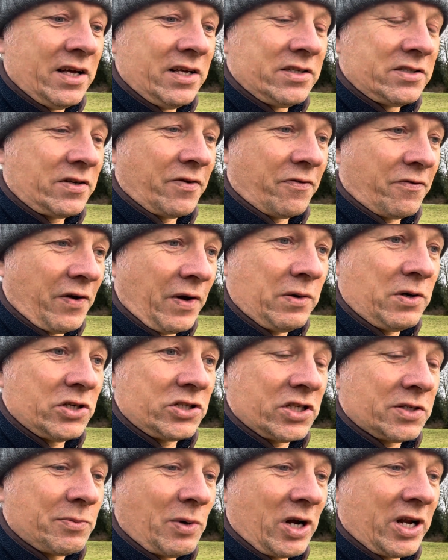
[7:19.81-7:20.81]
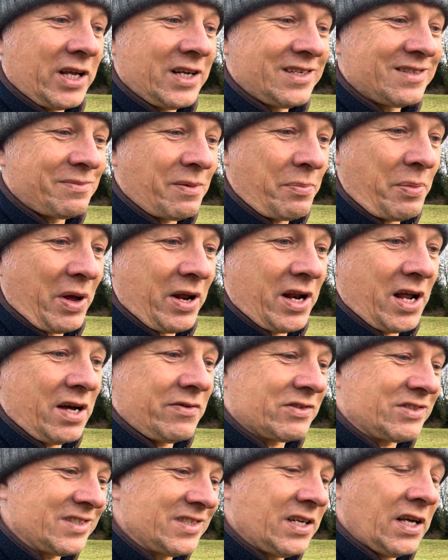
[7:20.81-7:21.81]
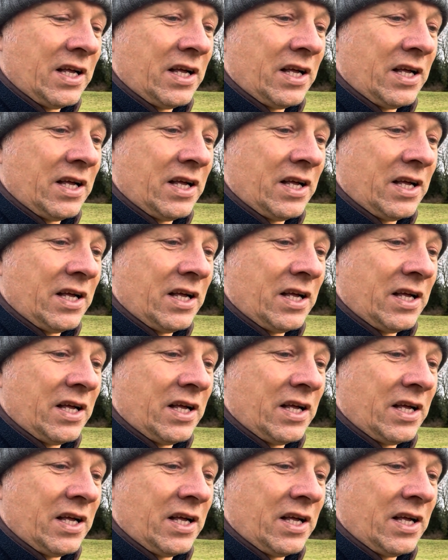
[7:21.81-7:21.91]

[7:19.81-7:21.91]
to focus its mind. Think, I'm a bit nervous. I